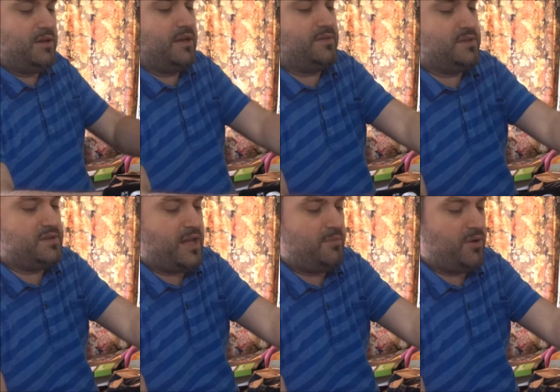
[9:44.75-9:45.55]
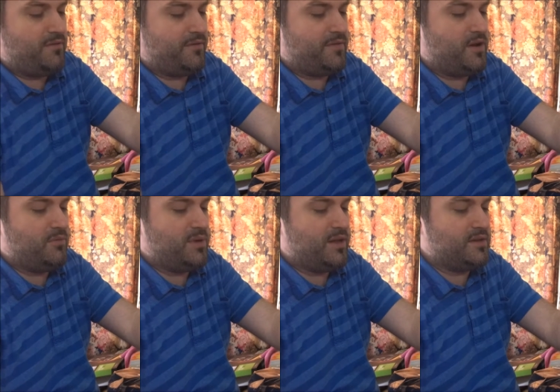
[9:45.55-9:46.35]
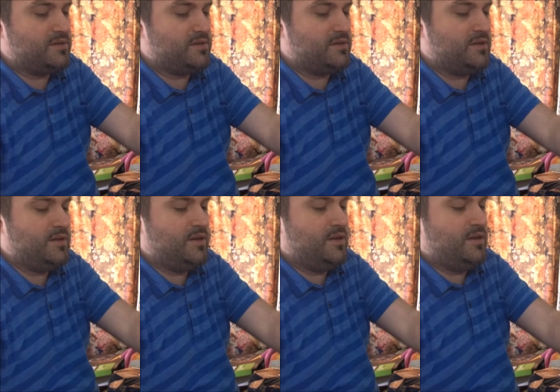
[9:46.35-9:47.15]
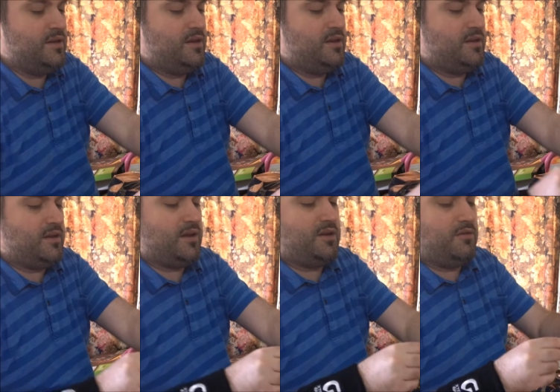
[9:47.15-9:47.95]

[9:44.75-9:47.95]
get this tape off of here because I